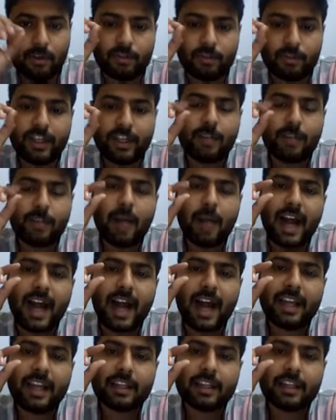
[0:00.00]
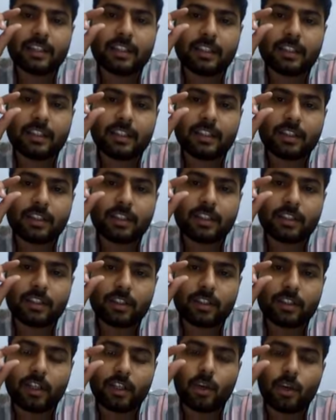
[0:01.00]
filled by
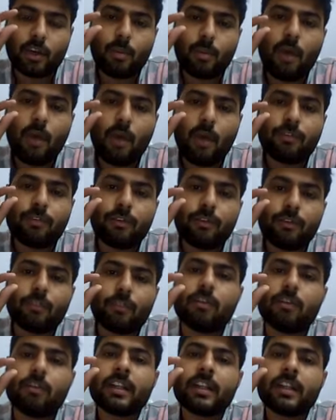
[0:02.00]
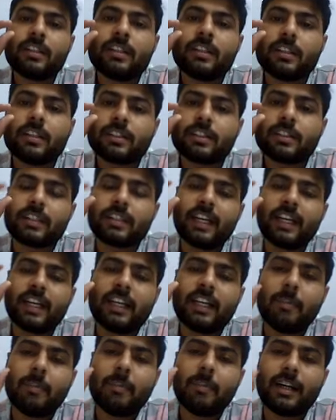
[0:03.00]
cube of 1
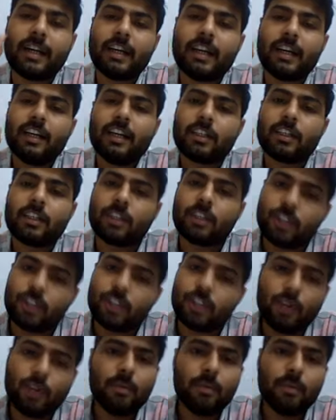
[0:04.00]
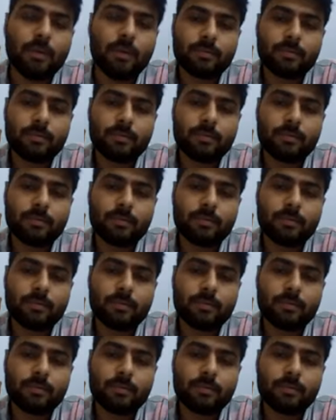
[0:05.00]
centimeter cube.